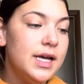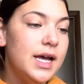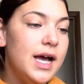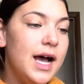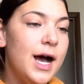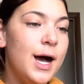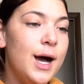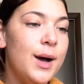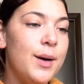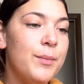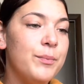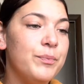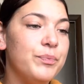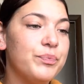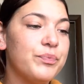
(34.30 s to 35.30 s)

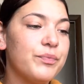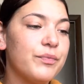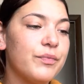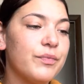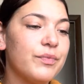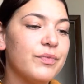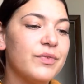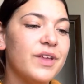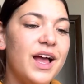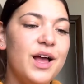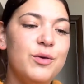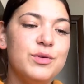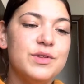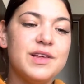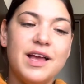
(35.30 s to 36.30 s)

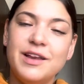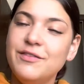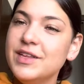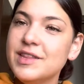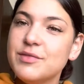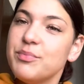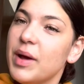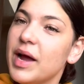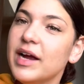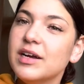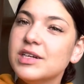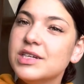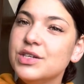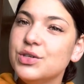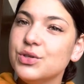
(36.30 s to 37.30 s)
I was kind of
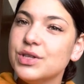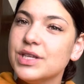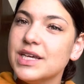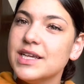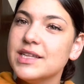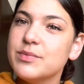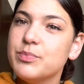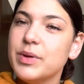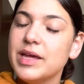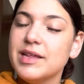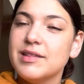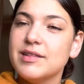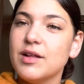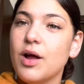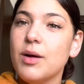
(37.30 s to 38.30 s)
inspired to do this
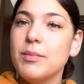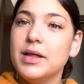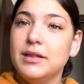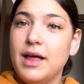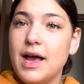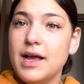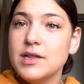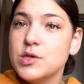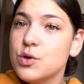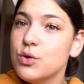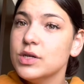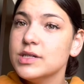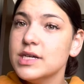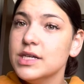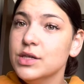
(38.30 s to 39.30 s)
based on my last
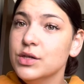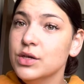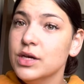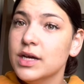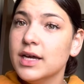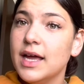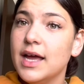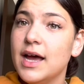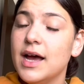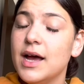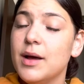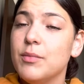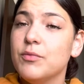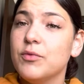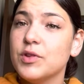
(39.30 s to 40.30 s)
course I took
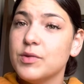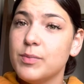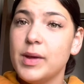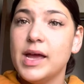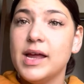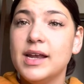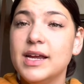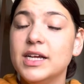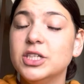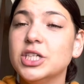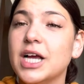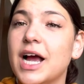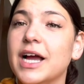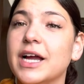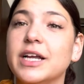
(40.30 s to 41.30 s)
for Spanish.
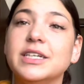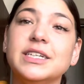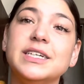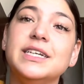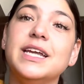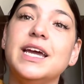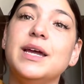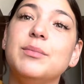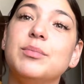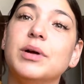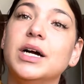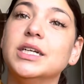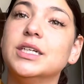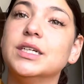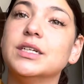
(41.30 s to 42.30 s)
I did a
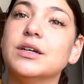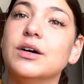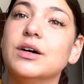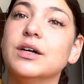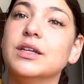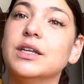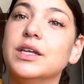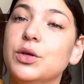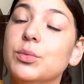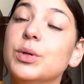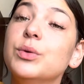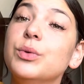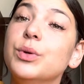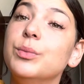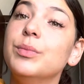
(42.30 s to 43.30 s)
project on the
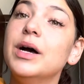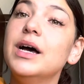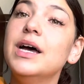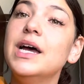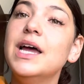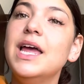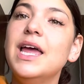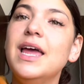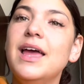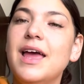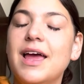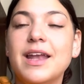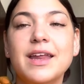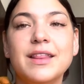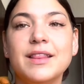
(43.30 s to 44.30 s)
Cuban rumba,
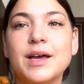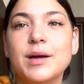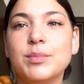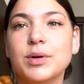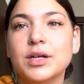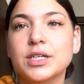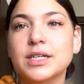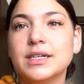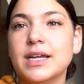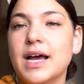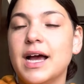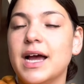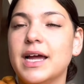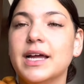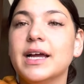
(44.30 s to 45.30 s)
and in that project
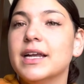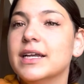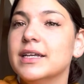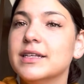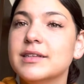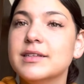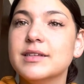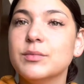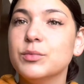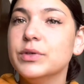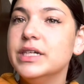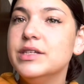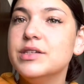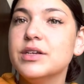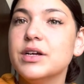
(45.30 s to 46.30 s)
I kind of did some
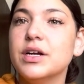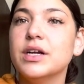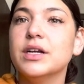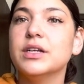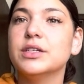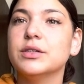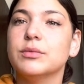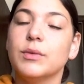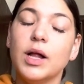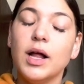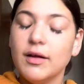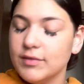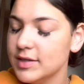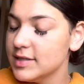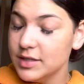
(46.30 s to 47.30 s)
research. Well,
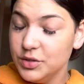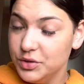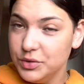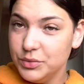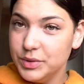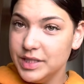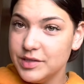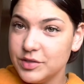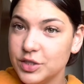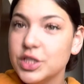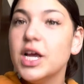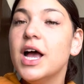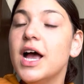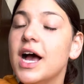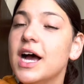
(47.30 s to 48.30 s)
obviously you do research.
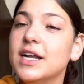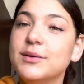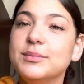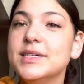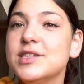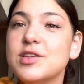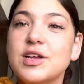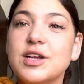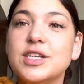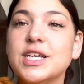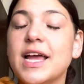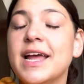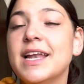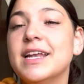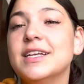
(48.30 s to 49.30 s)
I did research
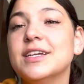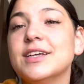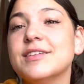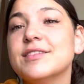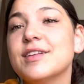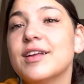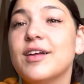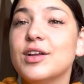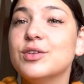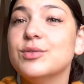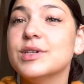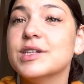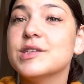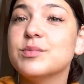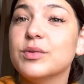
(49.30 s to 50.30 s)
and just got to
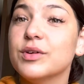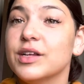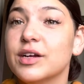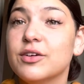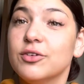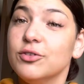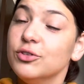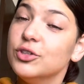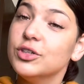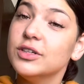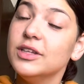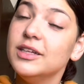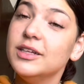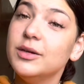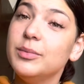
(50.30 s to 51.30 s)
explore their culture a
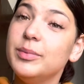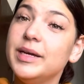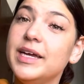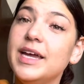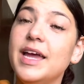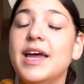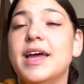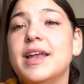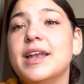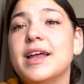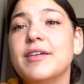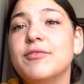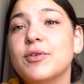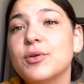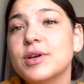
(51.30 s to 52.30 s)
little bit, and I
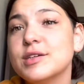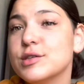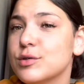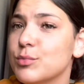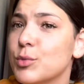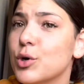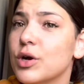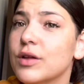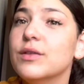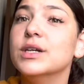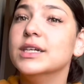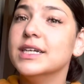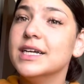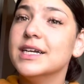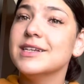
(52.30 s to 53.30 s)
focused more on their
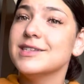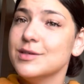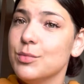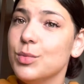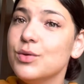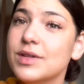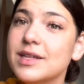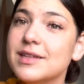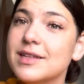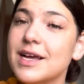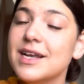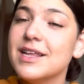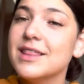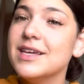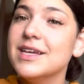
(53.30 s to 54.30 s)
dance and music
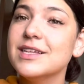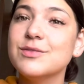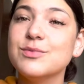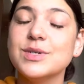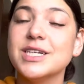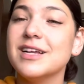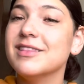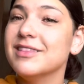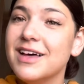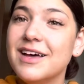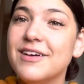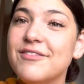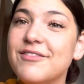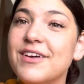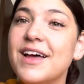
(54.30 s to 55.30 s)
side of things, which I
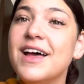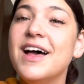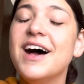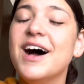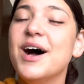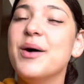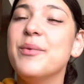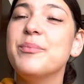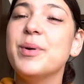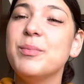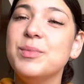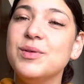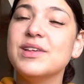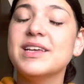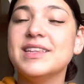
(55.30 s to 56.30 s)
love. But
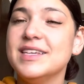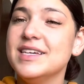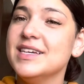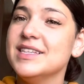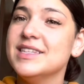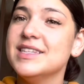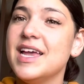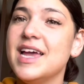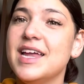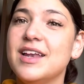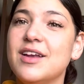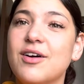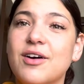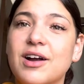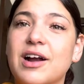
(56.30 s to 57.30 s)
music, dance,
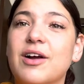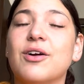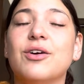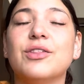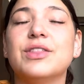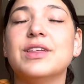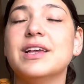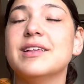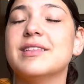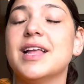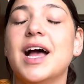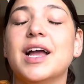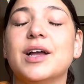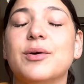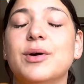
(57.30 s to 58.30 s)
and art are all things
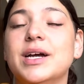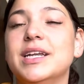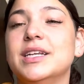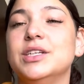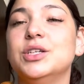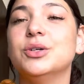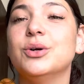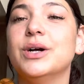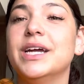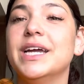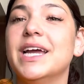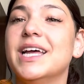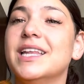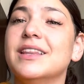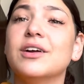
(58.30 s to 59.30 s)
that I quite enjoy,
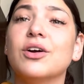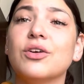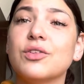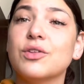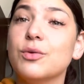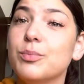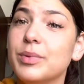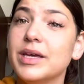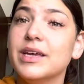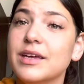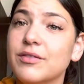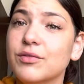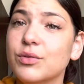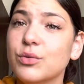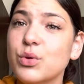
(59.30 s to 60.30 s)
and they're also big
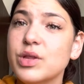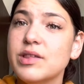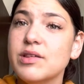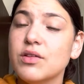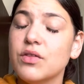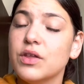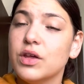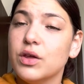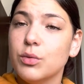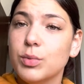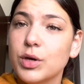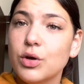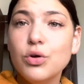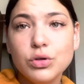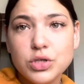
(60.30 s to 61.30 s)
influences on the
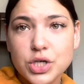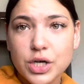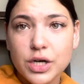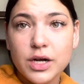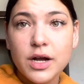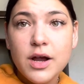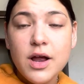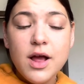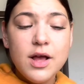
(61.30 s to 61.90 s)
Cuban culture.